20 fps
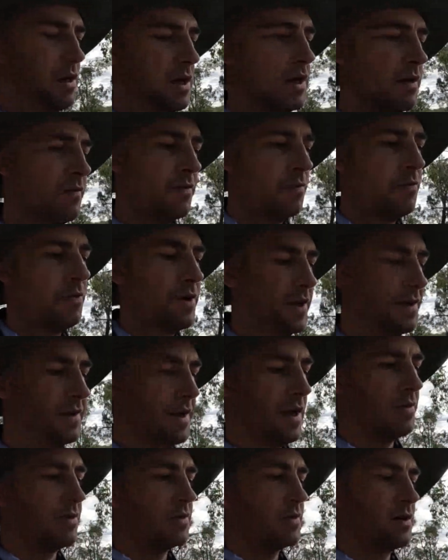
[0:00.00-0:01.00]
even if we get
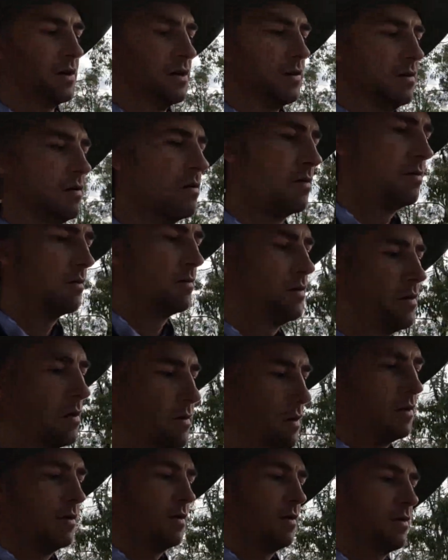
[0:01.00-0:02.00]
down to
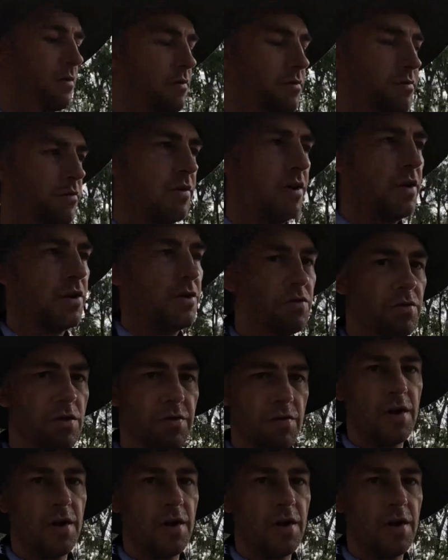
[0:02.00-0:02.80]
300,